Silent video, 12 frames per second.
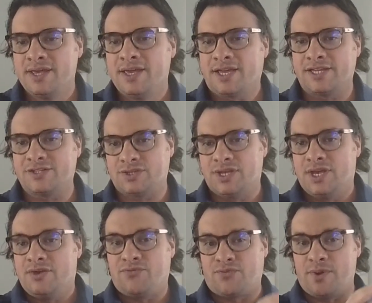because
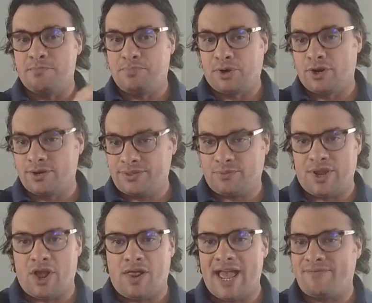from birth we
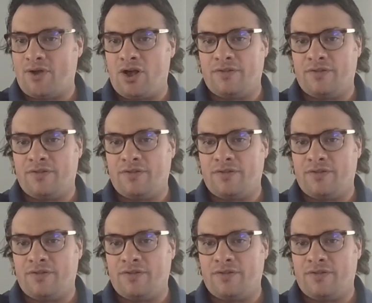all have all